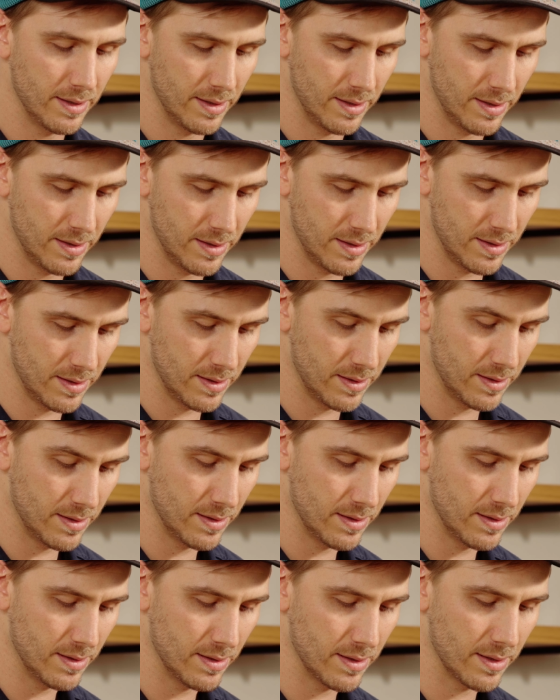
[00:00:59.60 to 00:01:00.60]

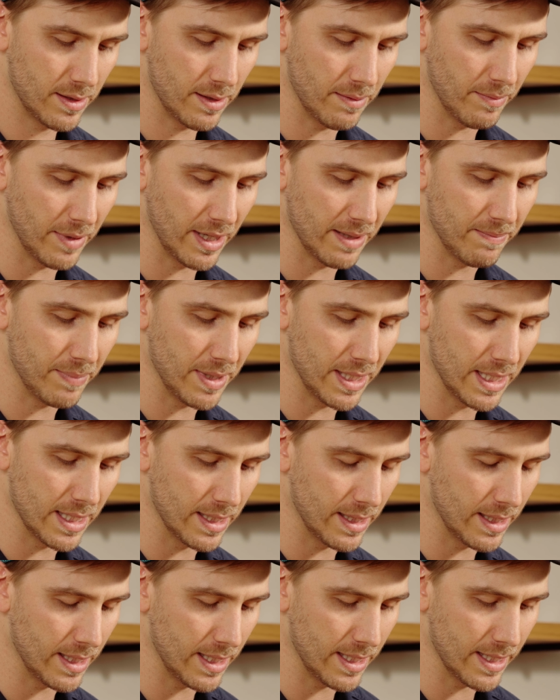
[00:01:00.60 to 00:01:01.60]
that might be
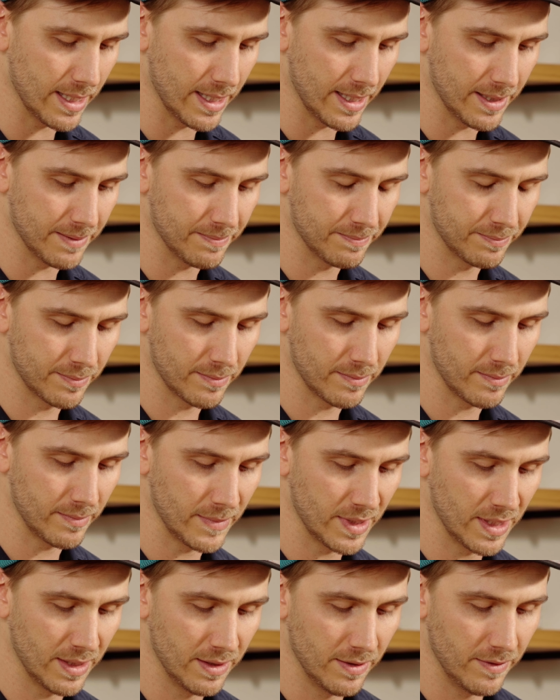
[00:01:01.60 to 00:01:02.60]
in the
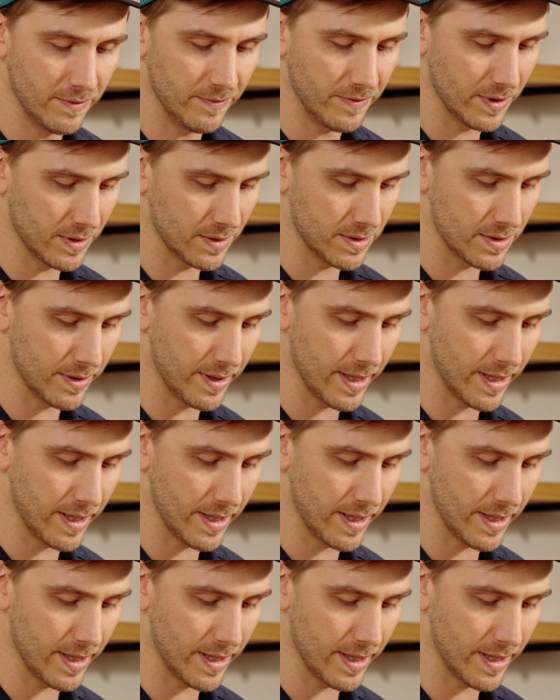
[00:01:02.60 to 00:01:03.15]
filter